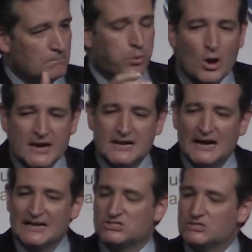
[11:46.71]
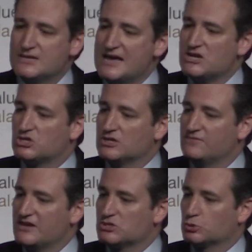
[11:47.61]
boycotts the nation
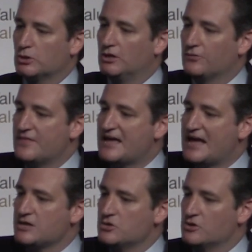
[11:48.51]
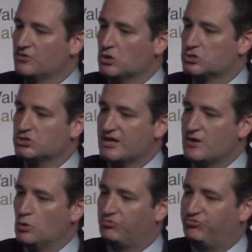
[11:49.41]
of Israel, then that university
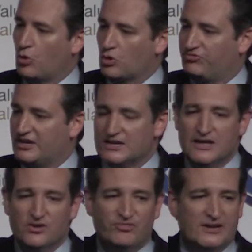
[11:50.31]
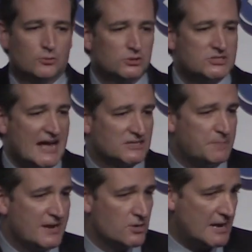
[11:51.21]
will forfeit federal
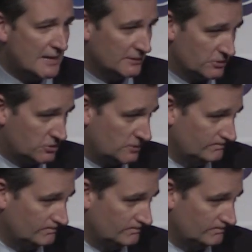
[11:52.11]
taxpayer dollars.